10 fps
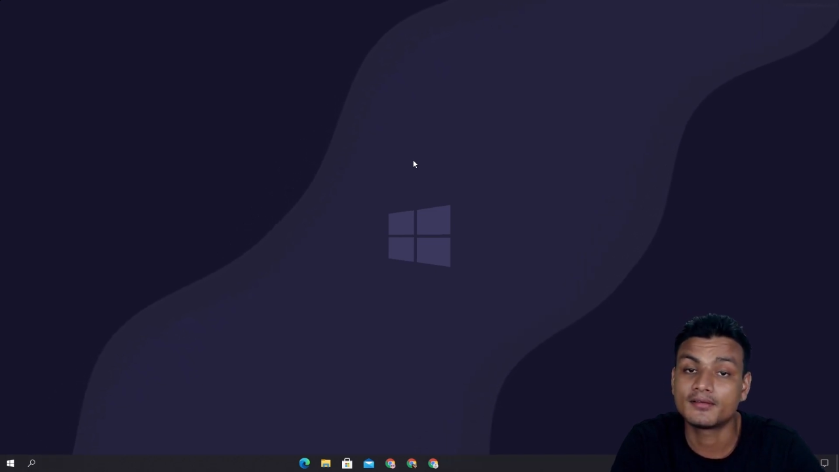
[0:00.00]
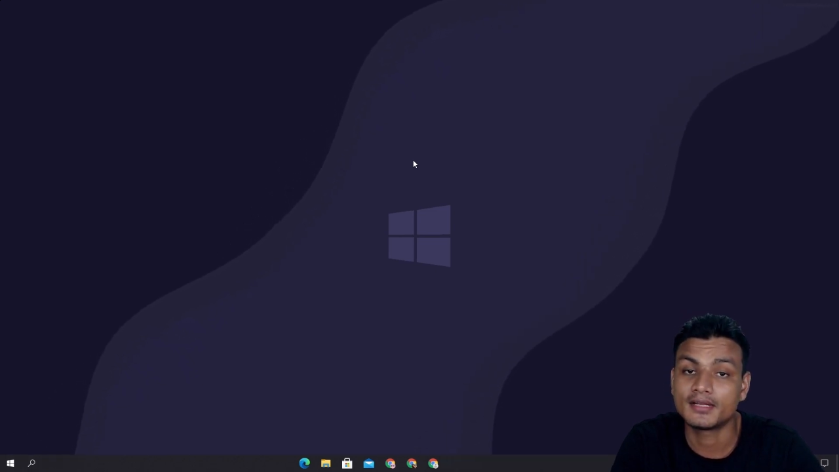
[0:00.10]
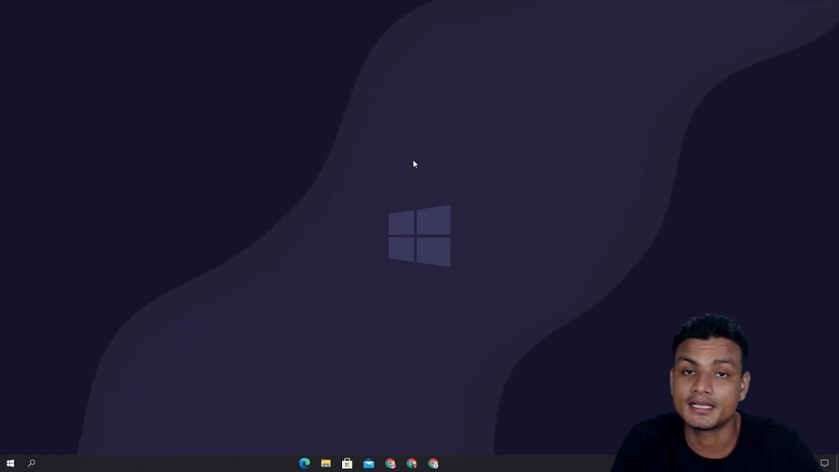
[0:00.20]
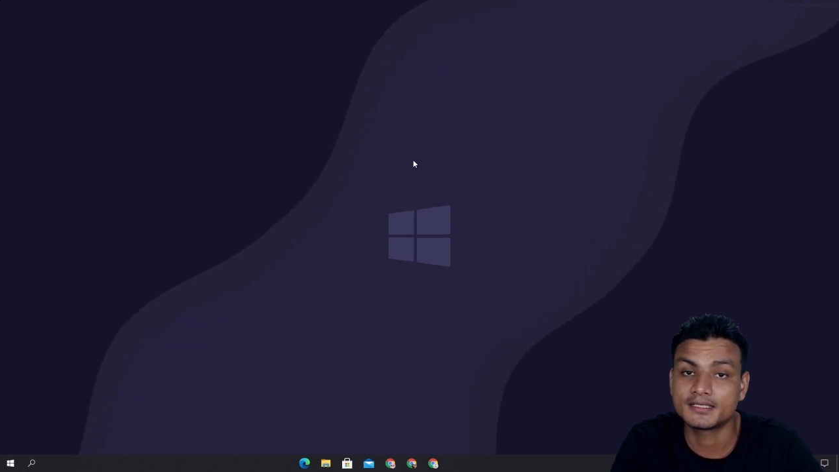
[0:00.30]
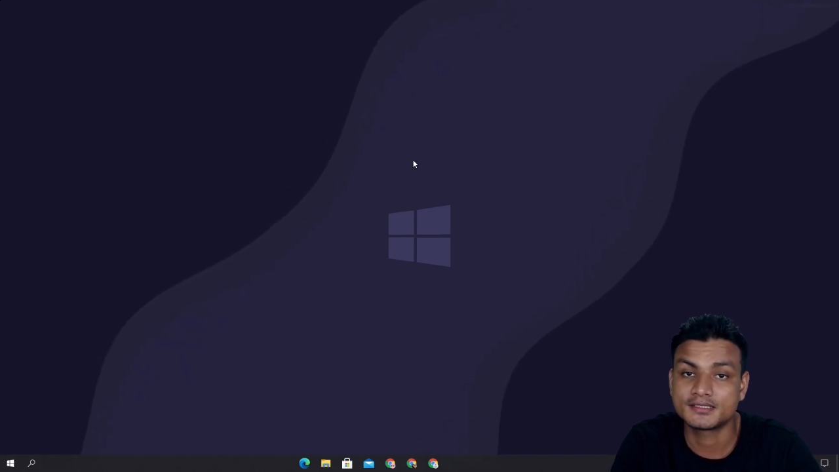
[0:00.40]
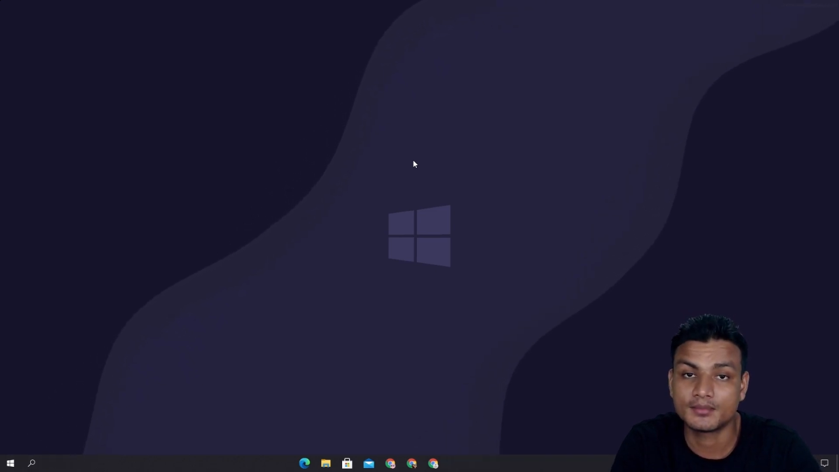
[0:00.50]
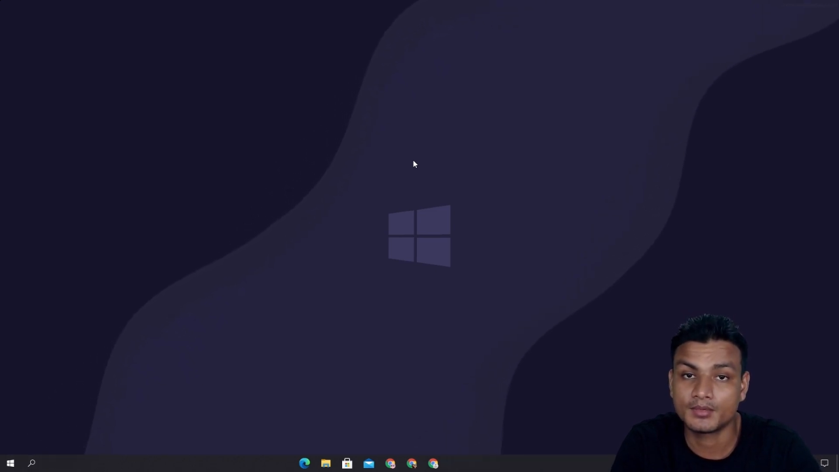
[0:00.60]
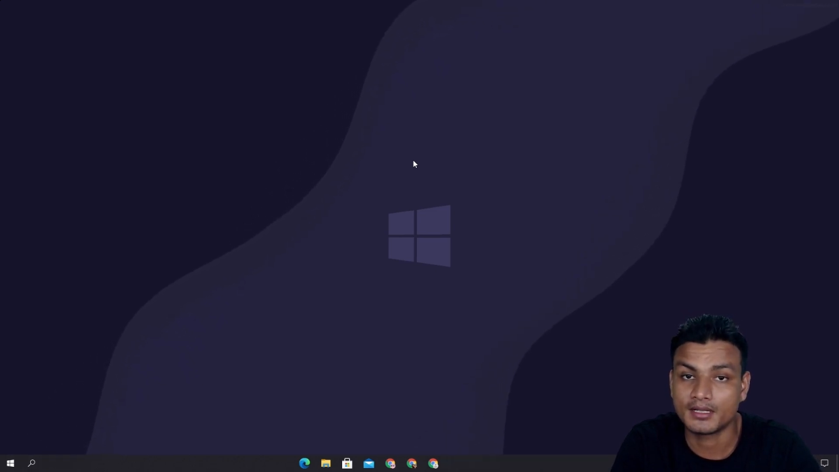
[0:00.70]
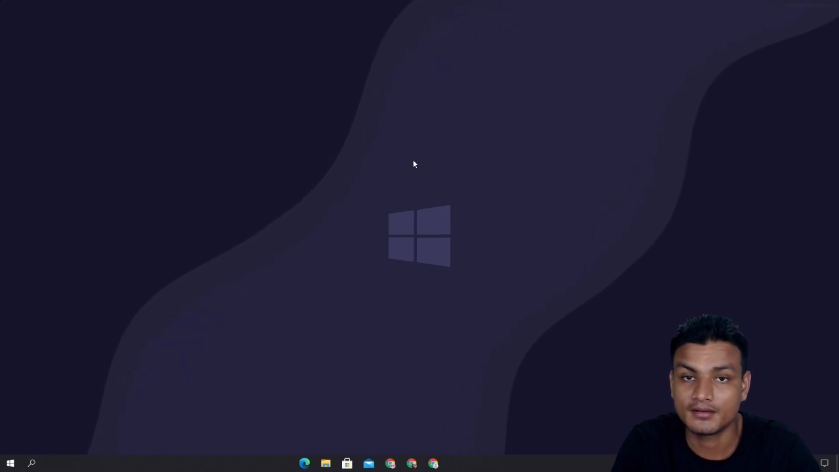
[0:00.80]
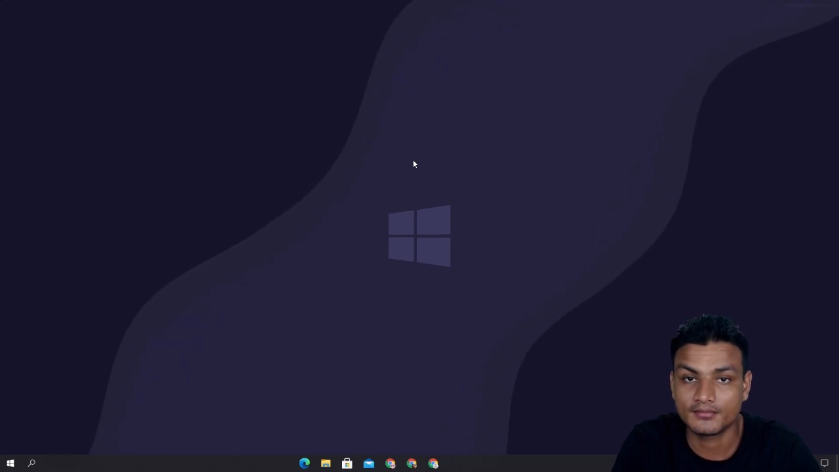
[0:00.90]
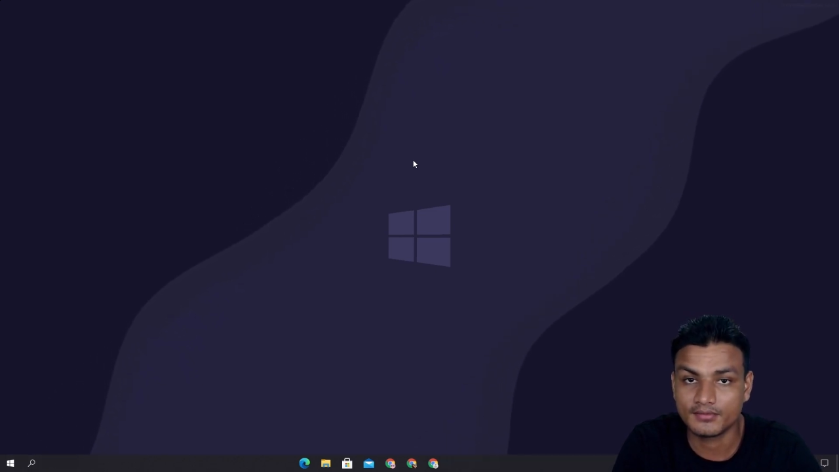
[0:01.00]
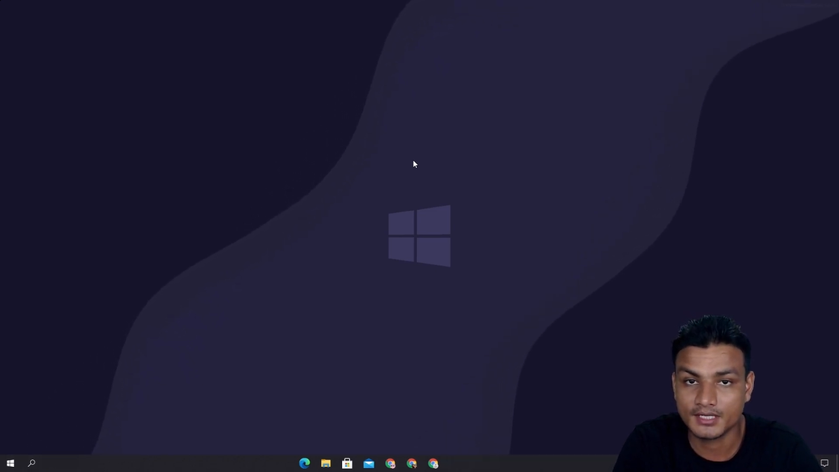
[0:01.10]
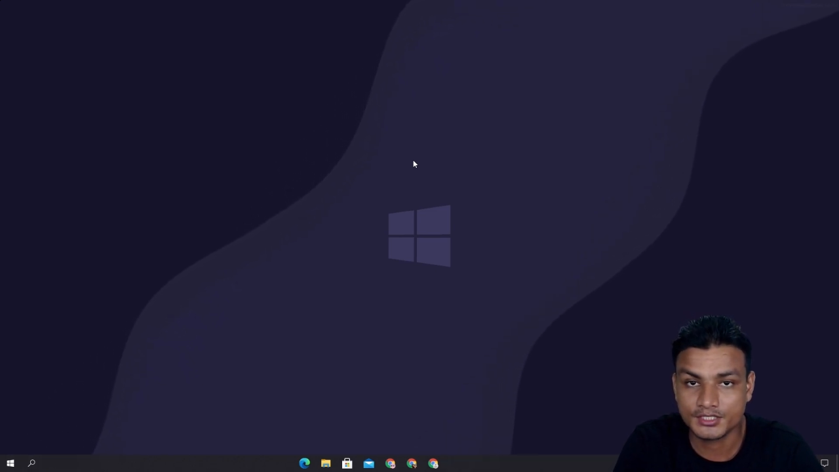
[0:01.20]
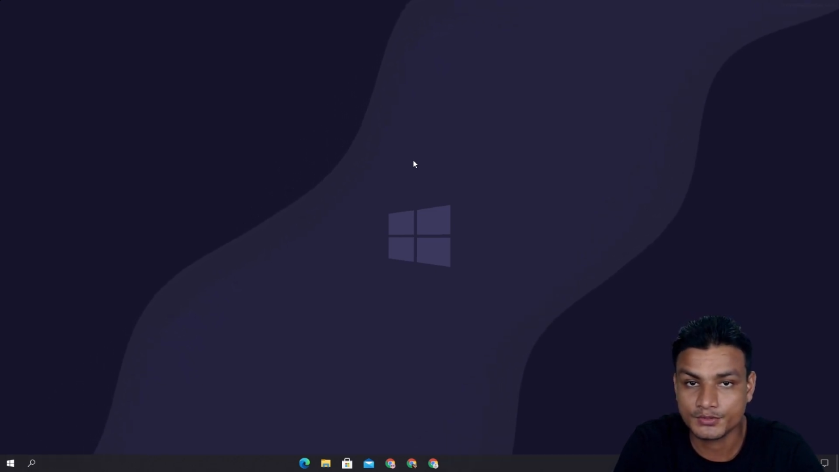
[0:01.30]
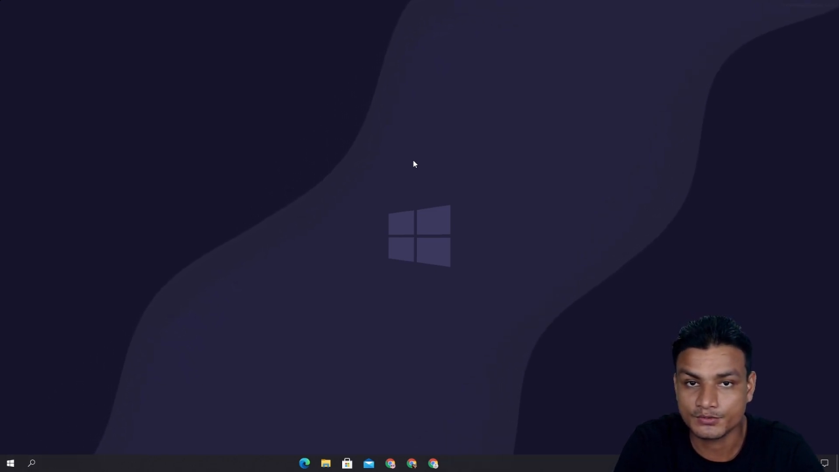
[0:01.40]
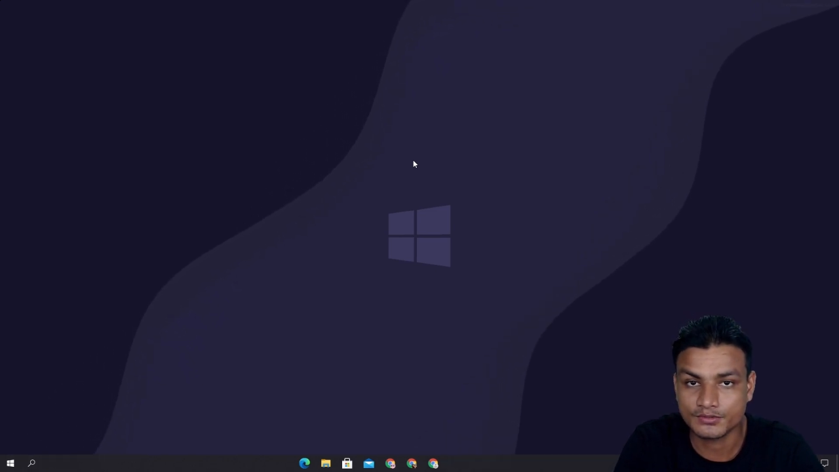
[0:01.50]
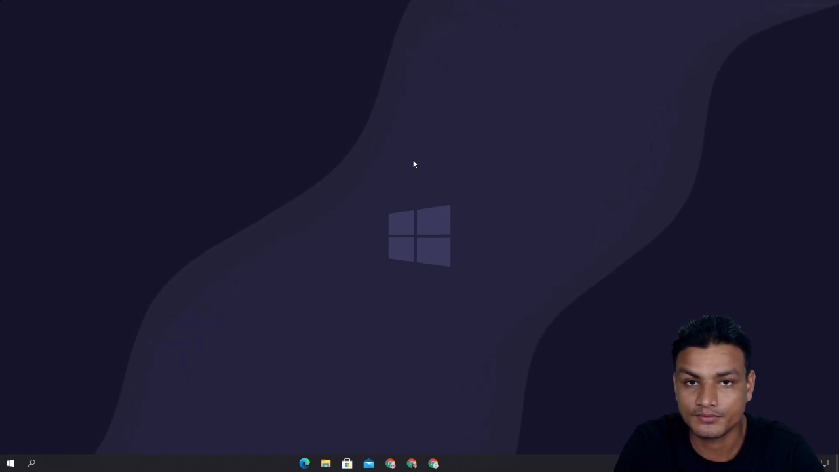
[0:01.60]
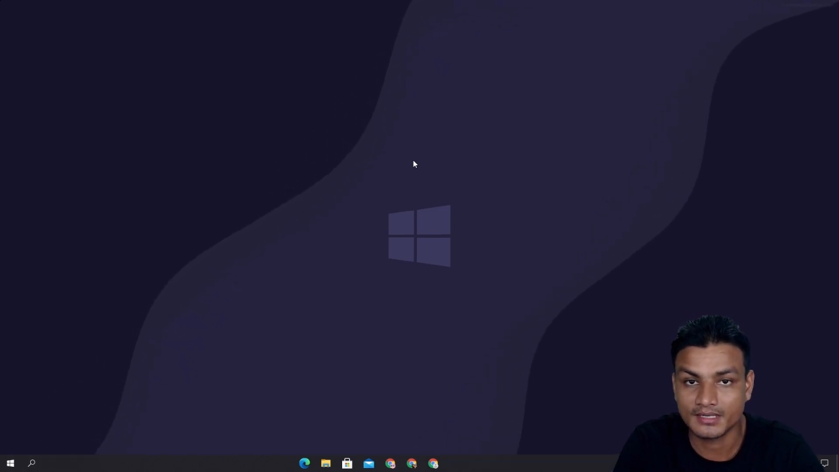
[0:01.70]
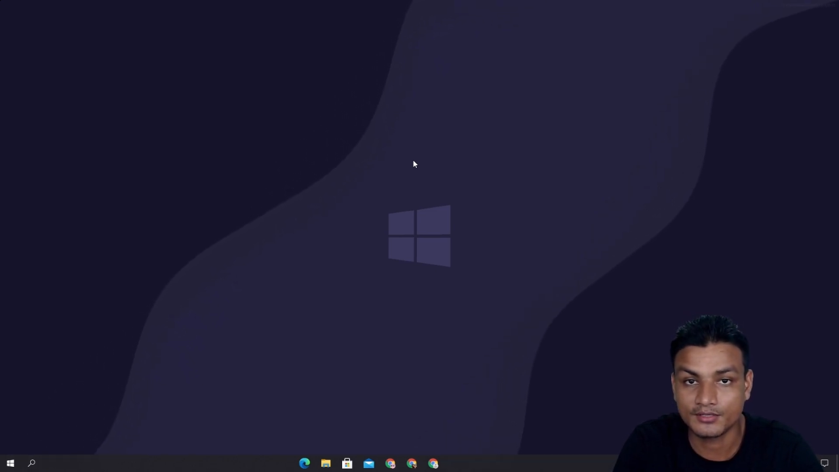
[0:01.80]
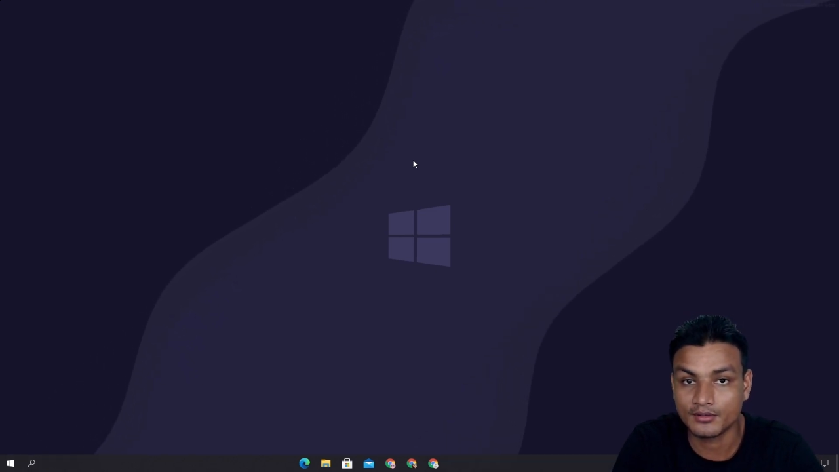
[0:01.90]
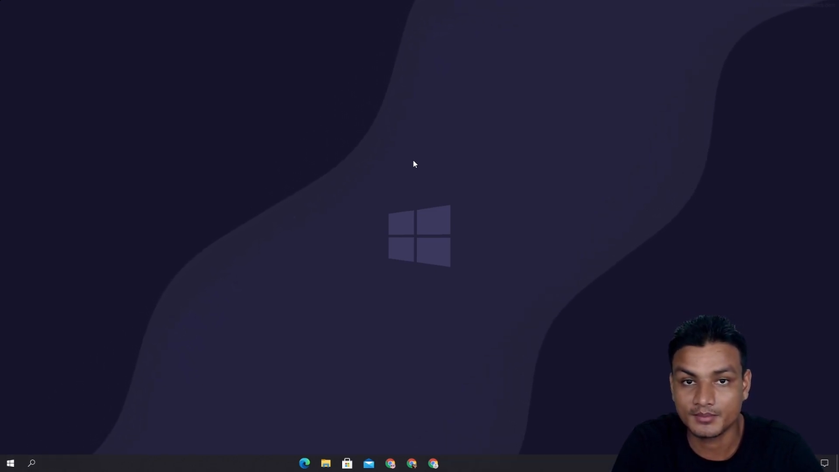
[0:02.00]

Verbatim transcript: create some kind of issues when you